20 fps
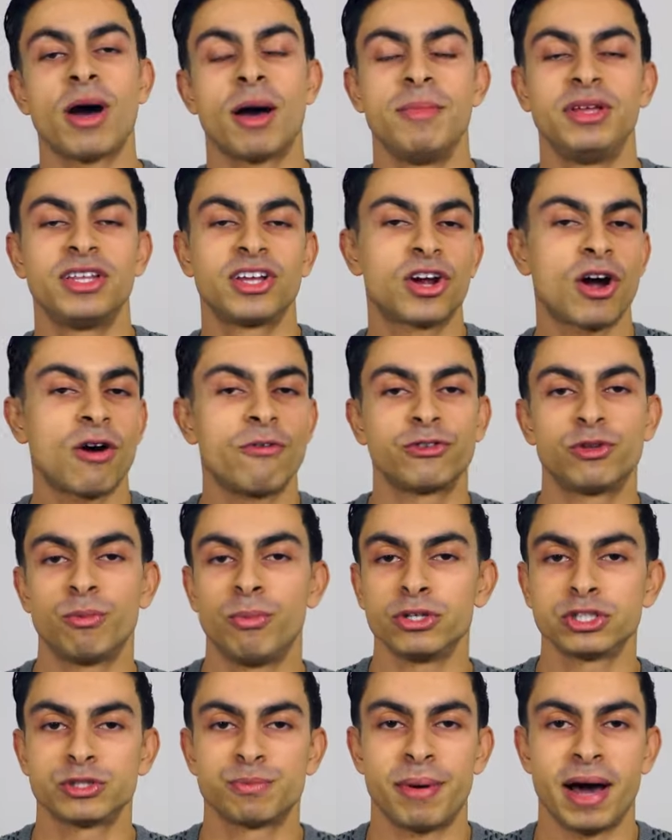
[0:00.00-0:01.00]
I'm in a
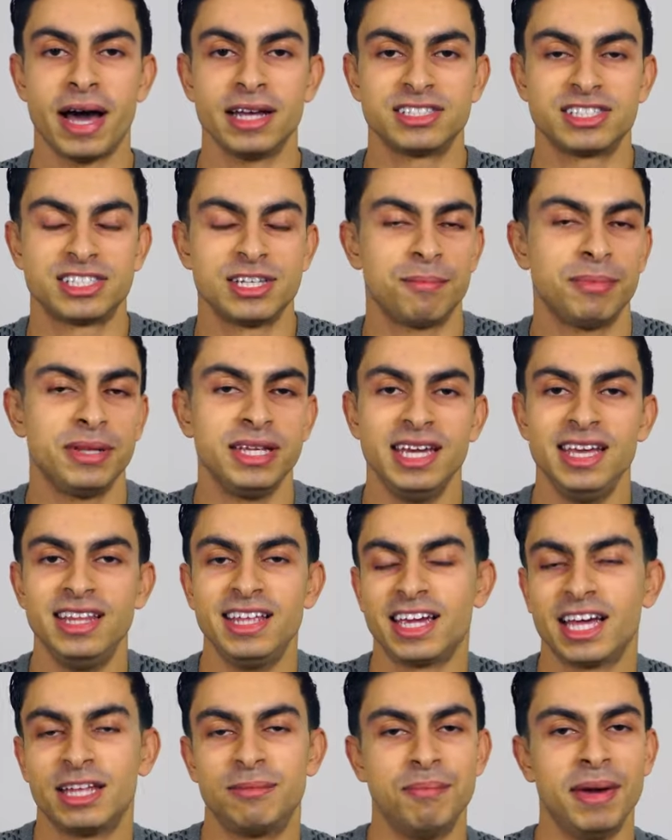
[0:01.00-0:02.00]
comfortable spot simply
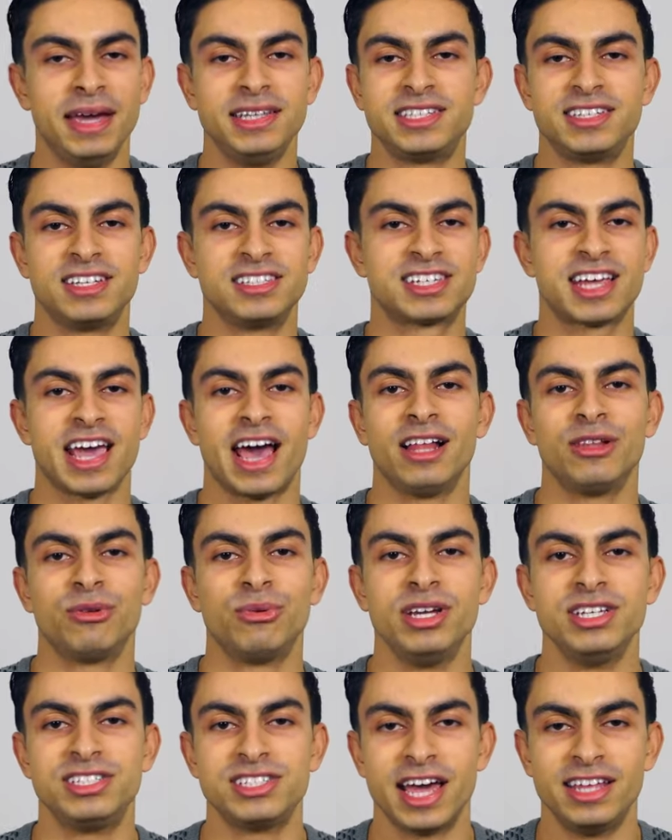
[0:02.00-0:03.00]
eating at maintenance
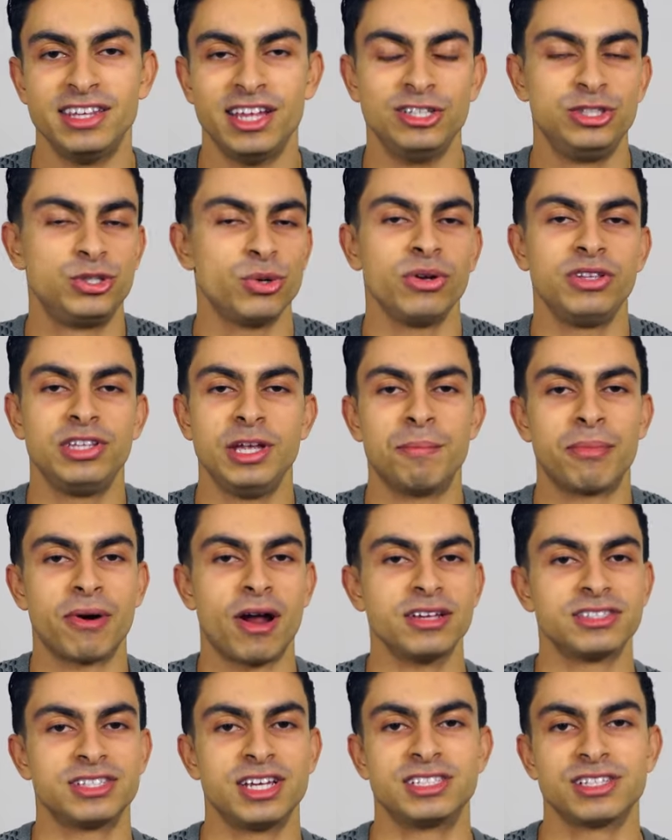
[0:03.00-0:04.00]
calories and enjoying the
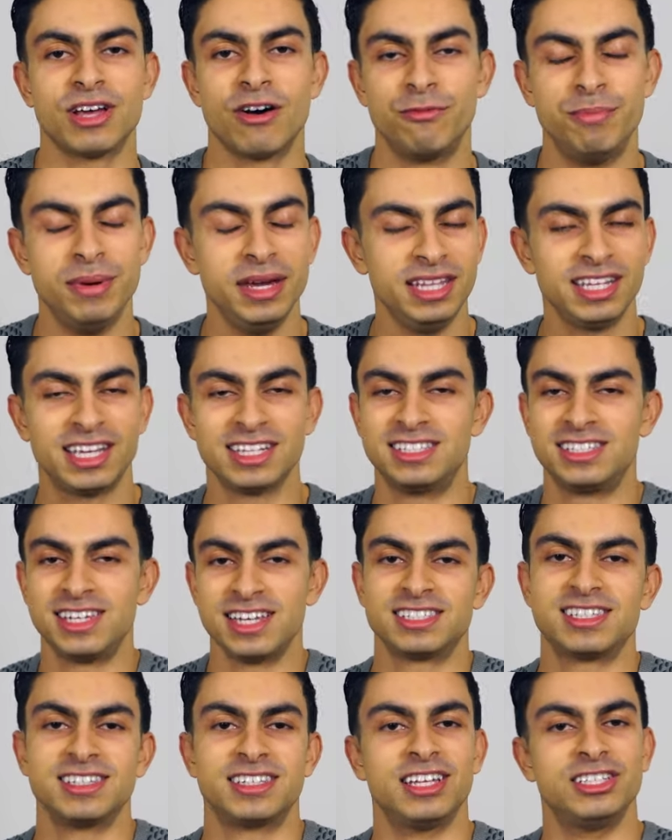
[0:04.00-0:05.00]
process of being
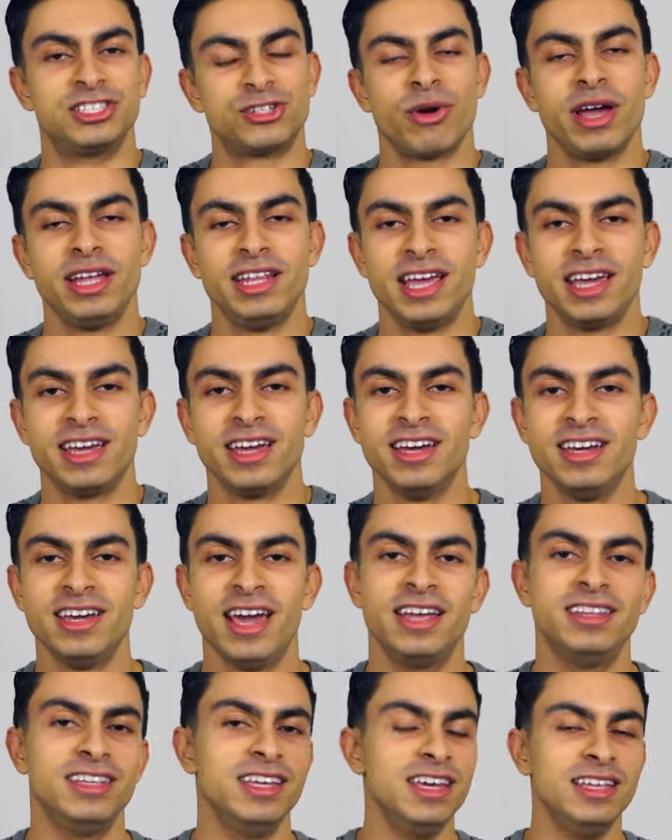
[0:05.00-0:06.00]
consistent in training
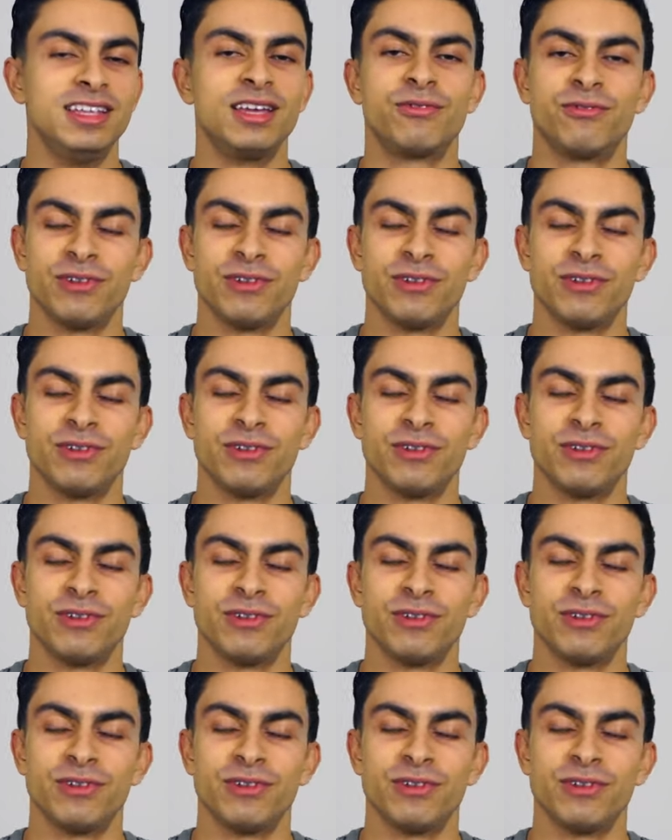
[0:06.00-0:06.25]
and eating